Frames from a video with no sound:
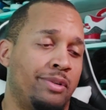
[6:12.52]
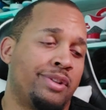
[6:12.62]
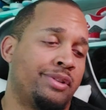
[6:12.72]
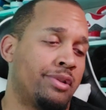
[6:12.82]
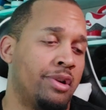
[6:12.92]

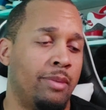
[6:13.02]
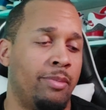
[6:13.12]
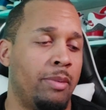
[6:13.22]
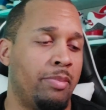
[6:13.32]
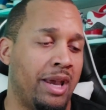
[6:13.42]
Just gonna
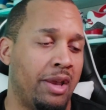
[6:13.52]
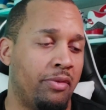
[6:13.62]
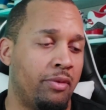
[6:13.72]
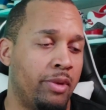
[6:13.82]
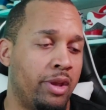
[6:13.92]
be a pass
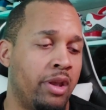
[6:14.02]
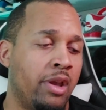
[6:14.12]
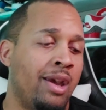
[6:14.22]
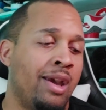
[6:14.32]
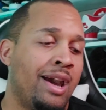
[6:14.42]
for me.
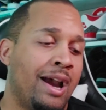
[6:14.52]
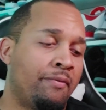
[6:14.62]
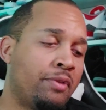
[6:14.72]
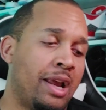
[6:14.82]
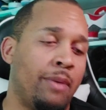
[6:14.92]

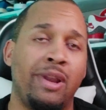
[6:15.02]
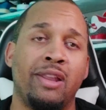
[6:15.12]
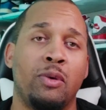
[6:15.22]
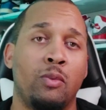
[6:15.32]
After that, we had the